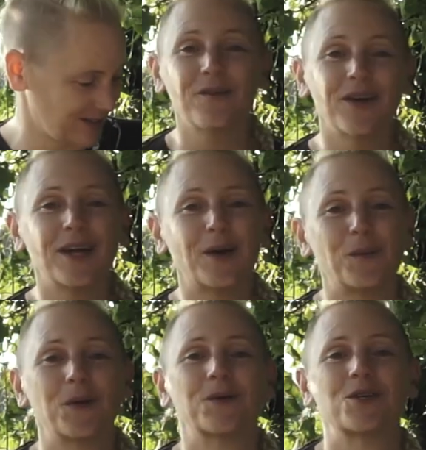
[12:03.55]
I really
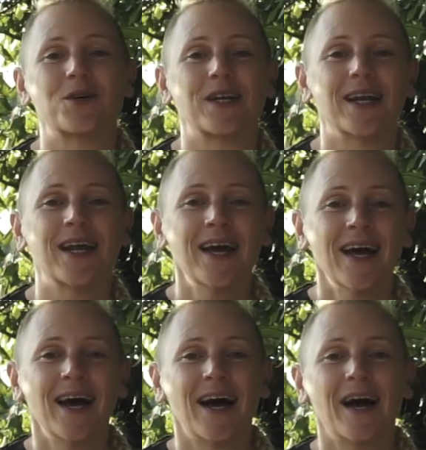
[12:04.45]
hope you enjoyed it.
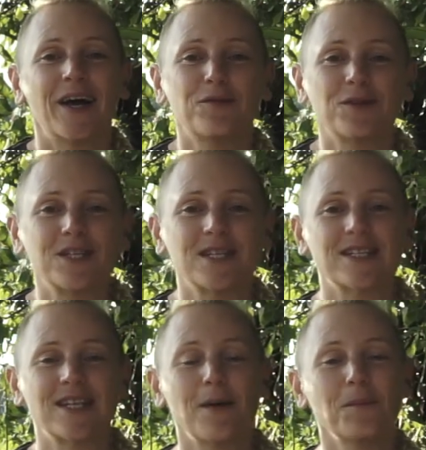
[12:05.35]
If you did,
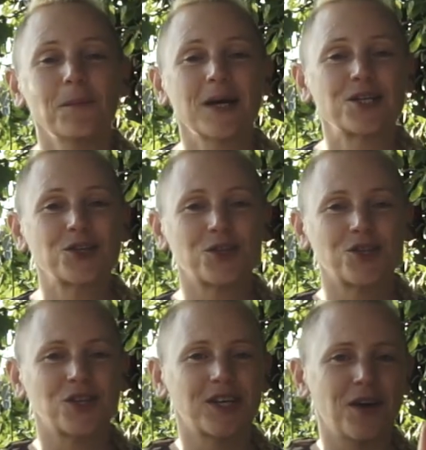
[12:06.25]
then make sure
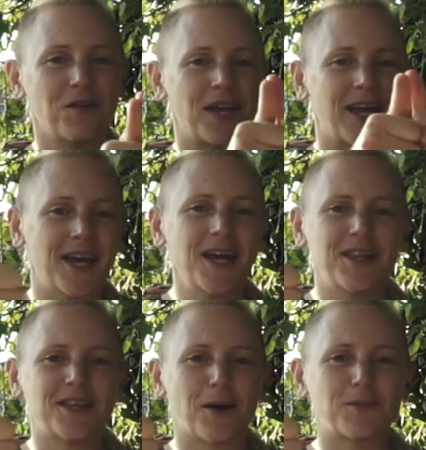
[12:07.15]
to give it
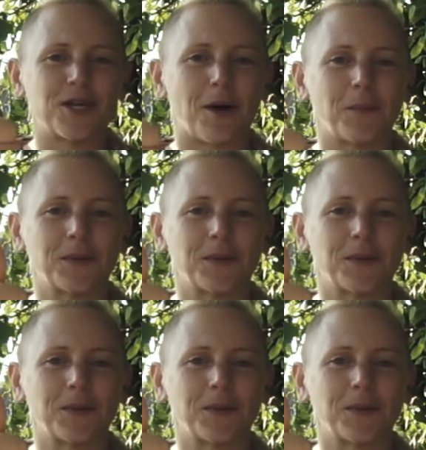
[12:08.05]
a thumbs up.